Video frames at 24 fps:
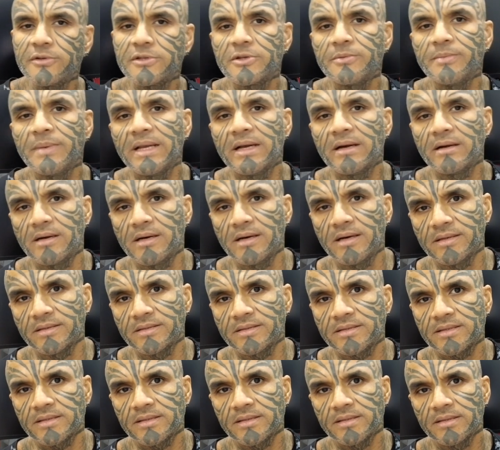to be a
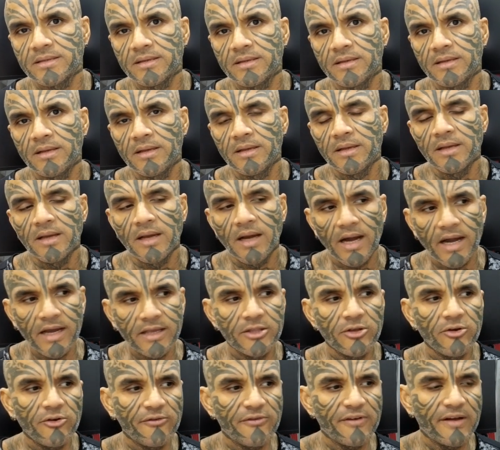curse.
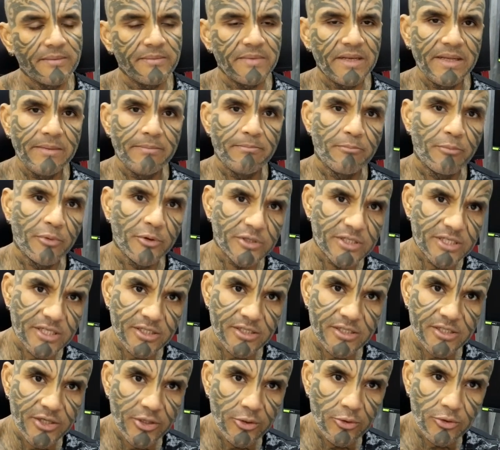Either your family
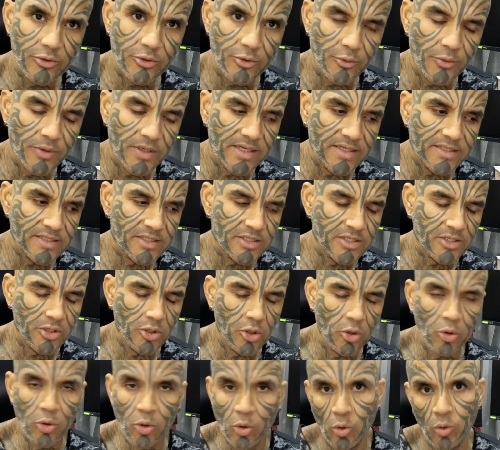pushes you towards
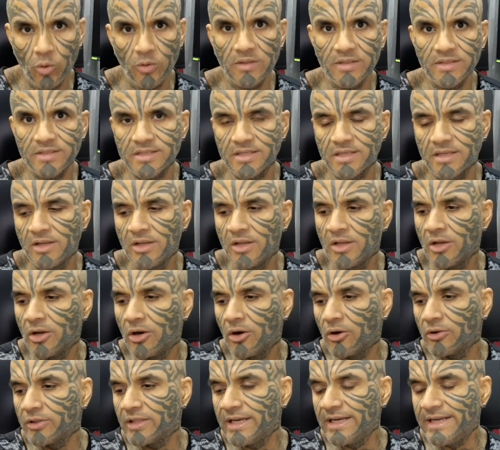your goals
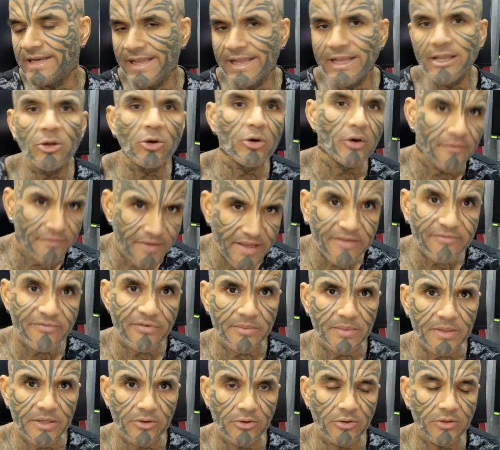or they take you away
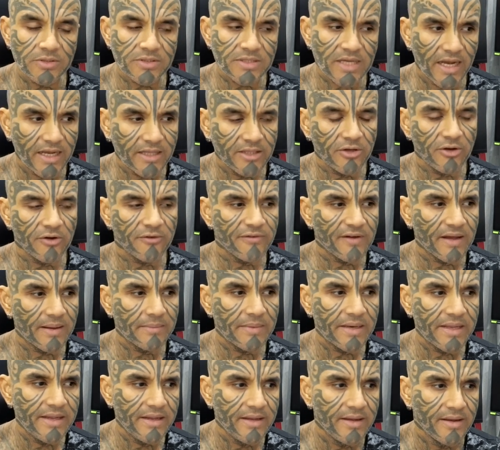from your goals. Either your
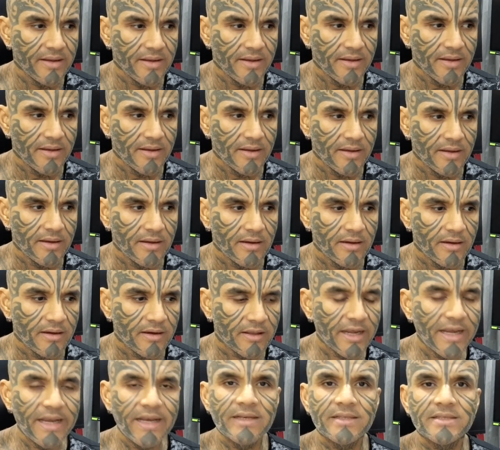family
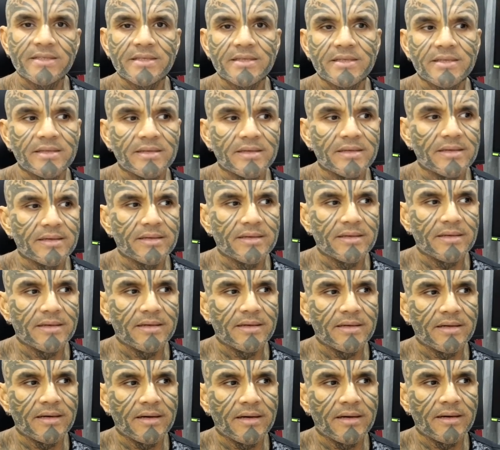creates
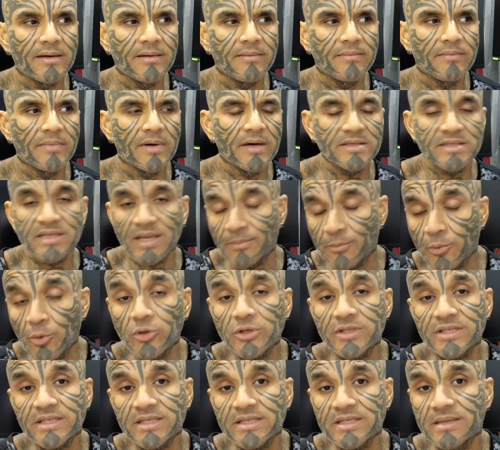uh, a
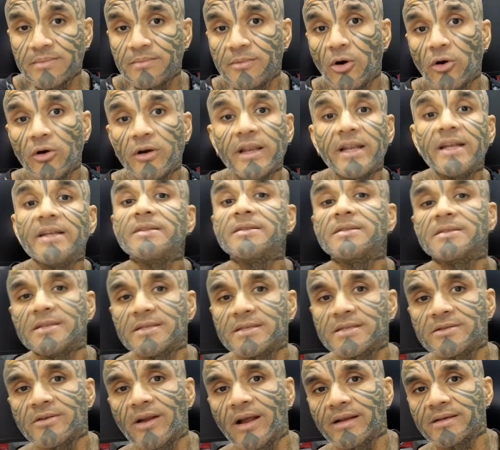support system or creates
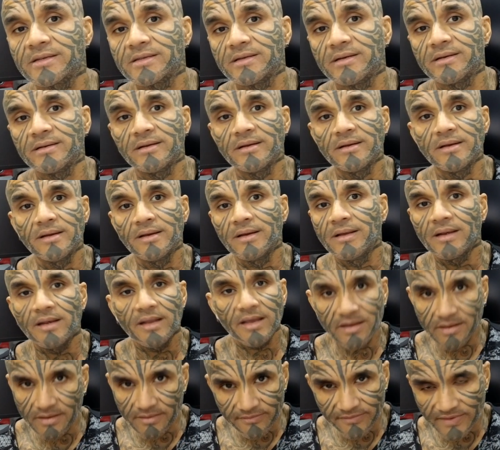distraction.
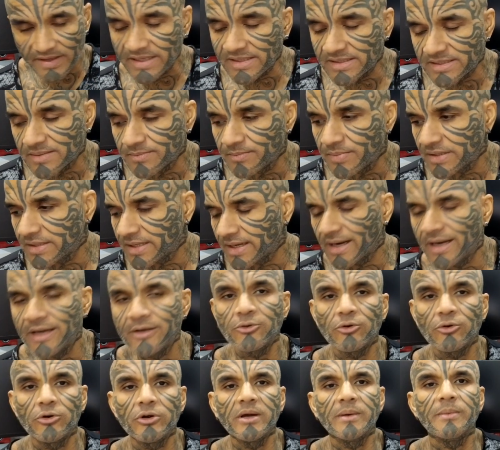Like a very simple thing I
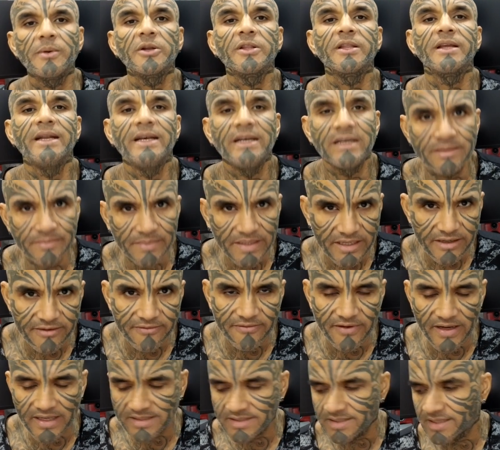told you about the intermittent
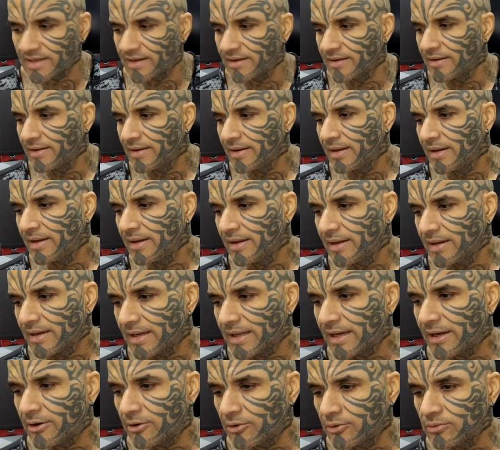fasting.
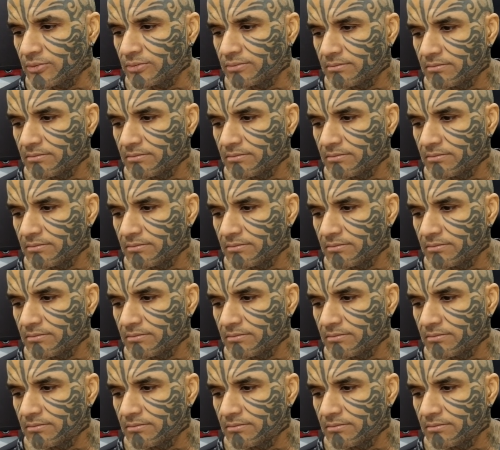Now,